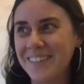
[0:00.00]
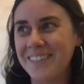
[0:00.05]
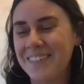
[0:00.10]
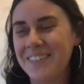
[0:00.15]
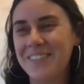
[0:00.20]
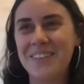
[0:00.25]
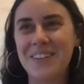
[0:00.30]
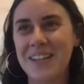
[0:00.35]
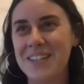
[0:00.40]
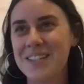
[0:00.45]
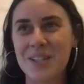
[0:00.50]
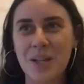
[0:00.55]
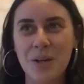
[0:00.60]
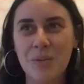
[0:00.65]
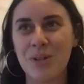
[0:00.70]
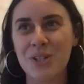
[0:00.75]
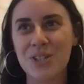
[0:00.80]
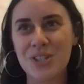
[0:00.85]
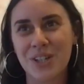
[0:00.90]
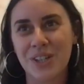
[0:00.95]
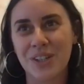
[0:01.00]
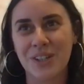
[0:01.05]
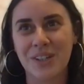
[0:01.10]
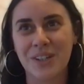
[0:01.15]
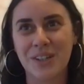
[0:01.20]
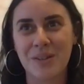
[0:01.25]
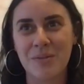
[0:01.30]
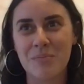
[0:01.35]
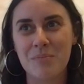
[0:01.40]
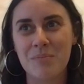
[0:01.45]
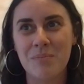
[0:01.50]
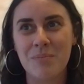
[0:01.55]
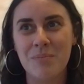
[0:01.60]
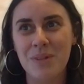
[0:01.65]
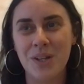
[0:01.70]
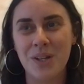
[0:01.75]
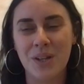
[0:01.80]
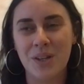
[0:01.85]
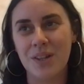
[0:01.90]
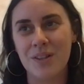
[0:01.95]
There's so much other,
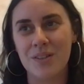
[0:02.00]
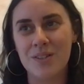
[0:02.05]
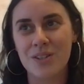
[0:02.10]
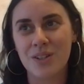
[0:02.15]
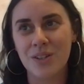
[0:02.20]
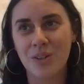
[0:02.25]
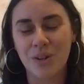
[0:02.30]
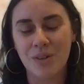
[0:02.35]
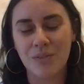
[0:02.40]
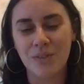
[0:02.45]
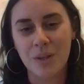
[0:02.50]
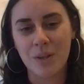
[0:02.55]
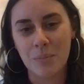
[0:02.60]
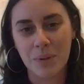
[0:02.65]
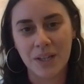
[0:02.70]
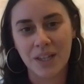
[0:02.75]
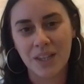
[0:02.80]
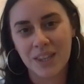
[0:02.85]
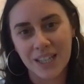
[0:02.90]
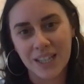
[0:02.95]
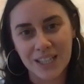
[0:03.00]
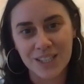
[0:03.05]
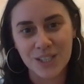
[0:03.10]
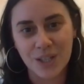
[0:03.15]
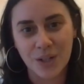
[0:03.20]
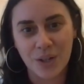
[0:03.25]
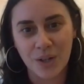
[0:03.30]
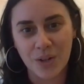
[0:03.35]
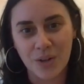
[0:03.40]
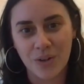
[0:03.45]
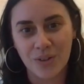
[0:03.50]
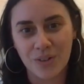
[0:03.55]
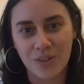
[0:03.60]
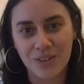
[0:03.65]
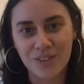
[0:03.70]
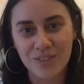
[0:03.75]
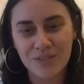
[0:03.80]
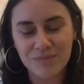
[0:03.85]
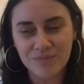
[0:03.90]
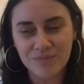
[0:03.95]
there's a lot of other bigger things going on.